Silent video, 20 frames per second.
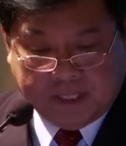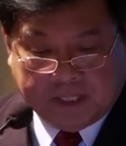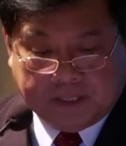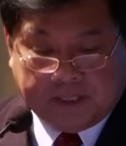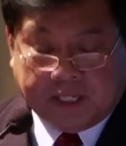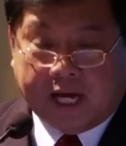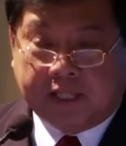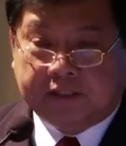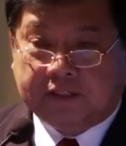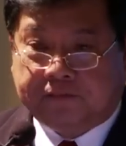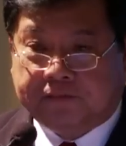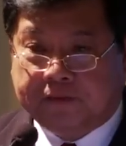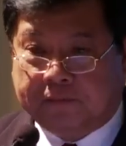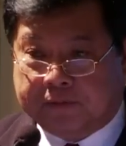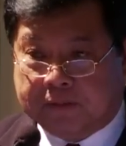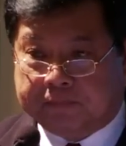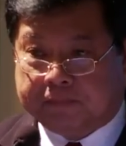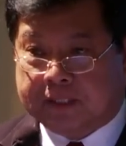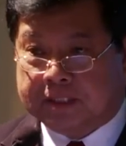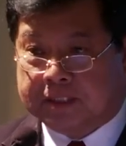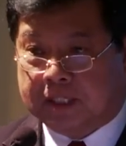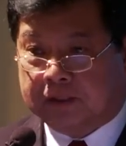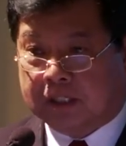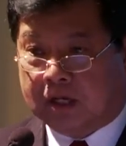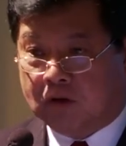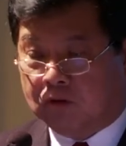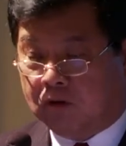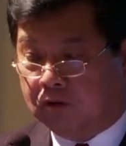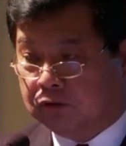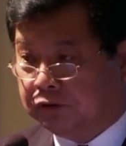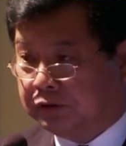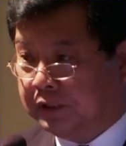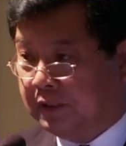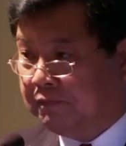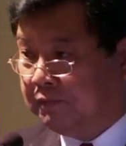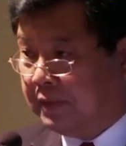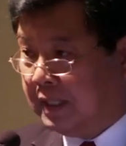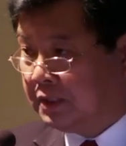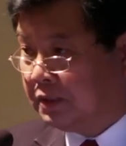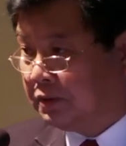The other 50% now goes to the
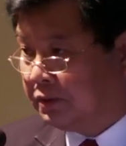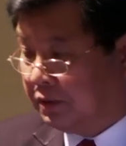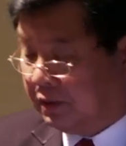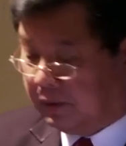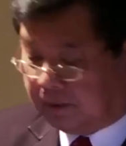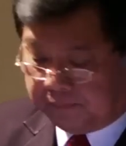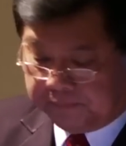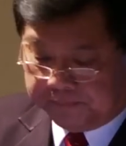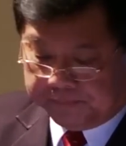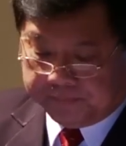investor.